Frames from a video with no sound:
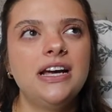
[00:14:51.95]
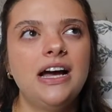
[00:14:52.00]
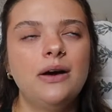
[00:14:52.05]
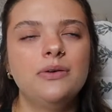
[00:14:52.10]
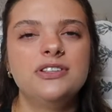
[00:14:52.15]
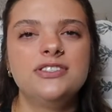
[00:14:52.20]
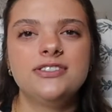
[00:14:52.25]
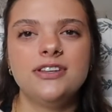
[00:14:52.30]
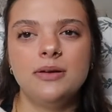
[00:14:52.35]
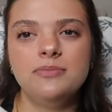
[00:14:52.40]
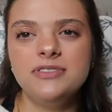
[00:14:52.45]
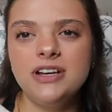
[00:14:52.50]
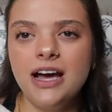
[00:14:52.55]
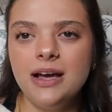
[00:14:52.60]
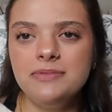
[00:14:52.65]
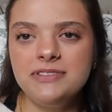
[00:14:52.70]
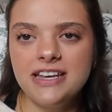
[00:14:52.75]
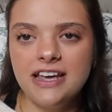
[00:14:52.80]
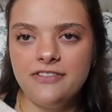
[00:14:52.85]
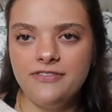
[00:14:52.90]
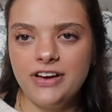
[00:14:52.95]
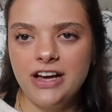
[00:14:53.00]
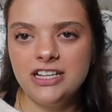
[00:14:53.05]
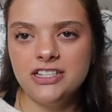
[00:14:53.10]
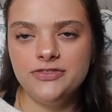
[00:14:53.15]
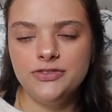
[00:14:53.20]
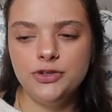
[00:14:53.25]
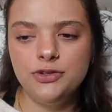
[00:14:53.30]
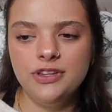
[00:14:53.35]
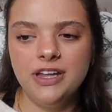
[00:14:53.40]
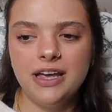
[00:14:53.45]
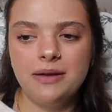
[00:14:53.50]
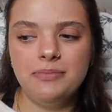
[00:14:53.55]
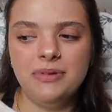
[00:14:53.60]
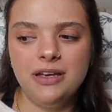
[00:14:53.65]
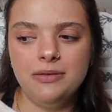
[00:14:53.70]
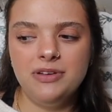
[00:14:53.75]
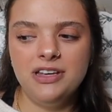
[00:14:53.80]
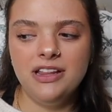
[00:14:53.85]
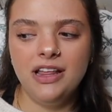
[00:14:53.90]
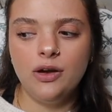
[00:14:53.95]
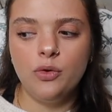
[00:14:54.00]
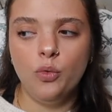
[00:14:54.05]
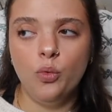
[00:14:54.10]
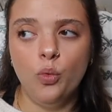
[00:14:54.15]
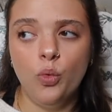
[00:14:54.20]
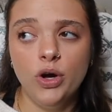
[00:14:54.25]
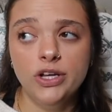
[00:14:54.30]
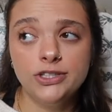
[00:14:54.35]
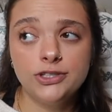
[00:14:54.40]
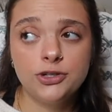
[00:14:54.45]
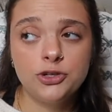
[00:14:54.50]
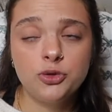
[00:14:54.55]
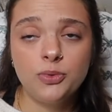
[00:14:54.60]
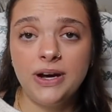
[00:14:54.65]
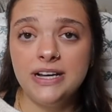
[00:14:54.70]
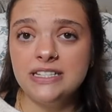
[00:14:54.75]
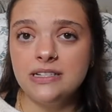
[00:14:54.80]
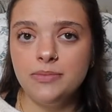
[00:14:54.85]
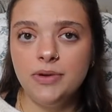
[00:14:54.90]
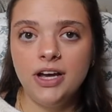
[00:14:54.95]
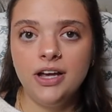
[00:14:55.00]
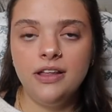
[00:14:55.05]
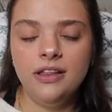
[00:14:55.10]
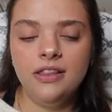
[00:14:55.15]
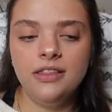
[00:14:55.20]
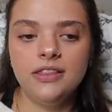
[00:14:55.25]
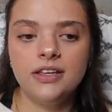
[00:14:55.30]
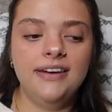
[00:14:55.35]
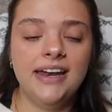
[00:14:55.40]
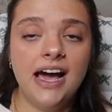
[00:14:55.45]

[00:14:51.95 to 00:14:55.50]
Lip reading: I would sometimes get fast food, like maybe like once or twice a month.